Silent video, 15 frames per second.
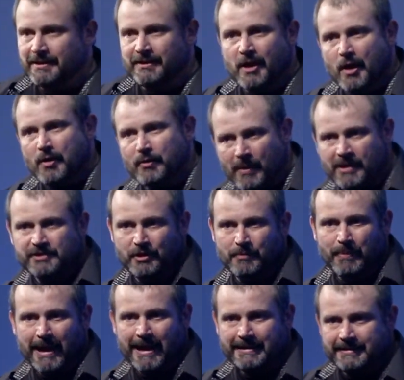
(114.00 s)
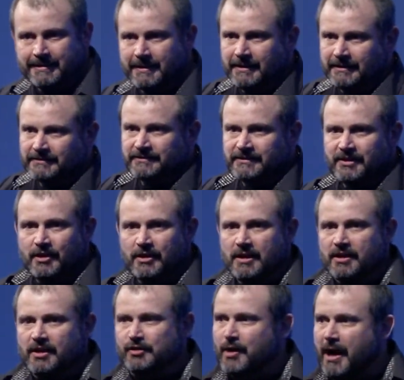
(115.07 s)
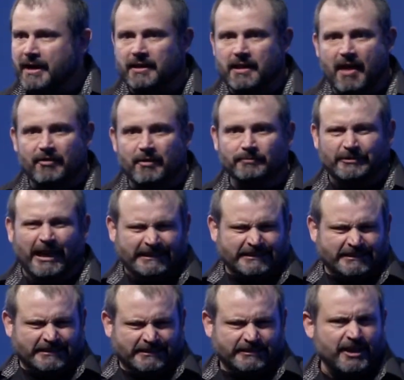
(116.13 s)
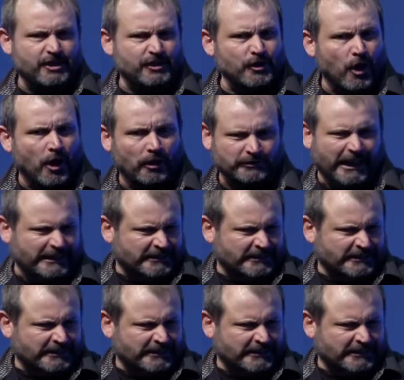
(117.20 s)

You know, the ones who bite? You try to love them, they snarl.